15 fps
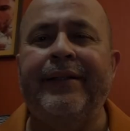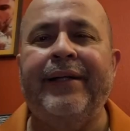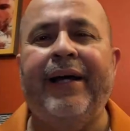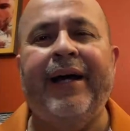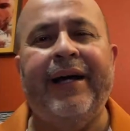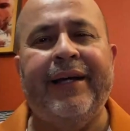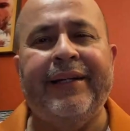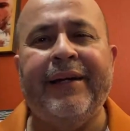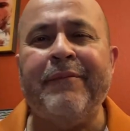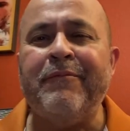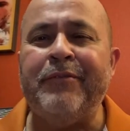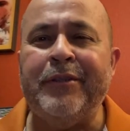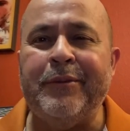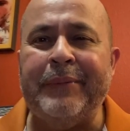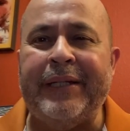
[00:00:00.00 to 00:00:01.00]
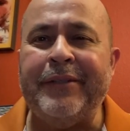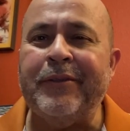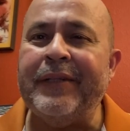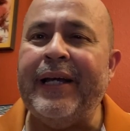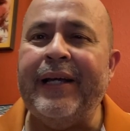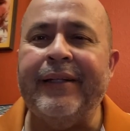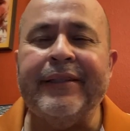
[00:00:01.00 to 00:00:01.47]
Hi, I'm
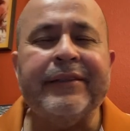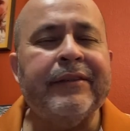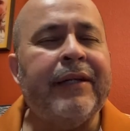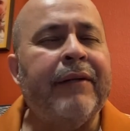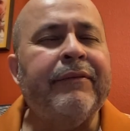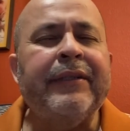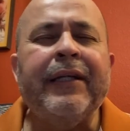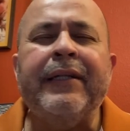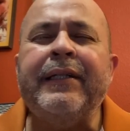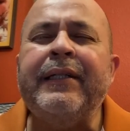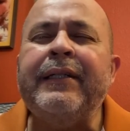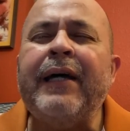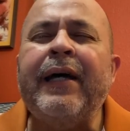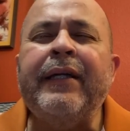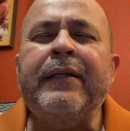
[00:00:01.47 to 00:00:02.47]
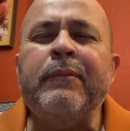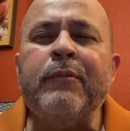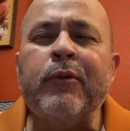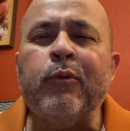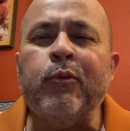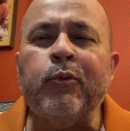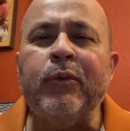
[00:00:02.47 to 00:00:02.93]
filmmaker Alex Avila, and I
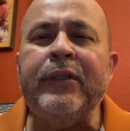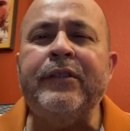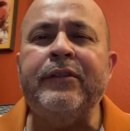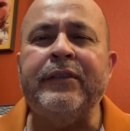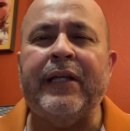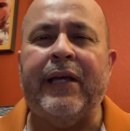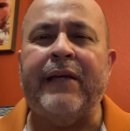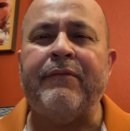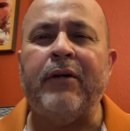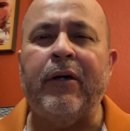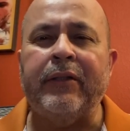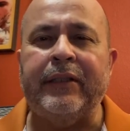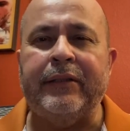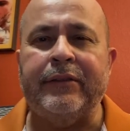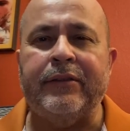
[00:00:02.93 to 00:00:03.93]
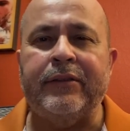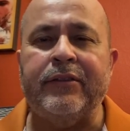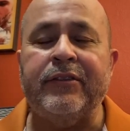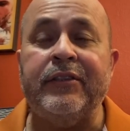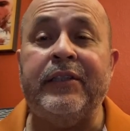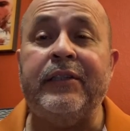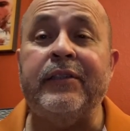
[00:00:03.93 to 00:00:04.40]
am thrilled to have audiences
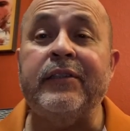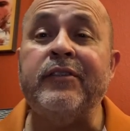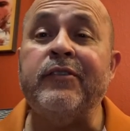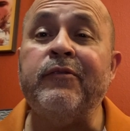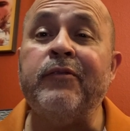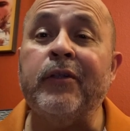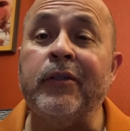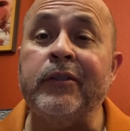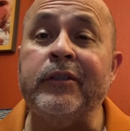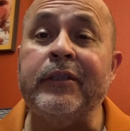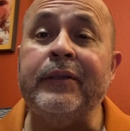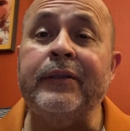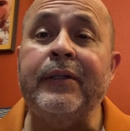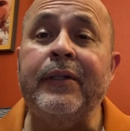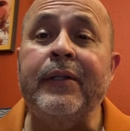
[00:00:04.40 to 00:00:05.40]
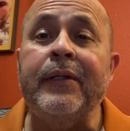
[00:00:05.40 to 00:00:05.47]
see this version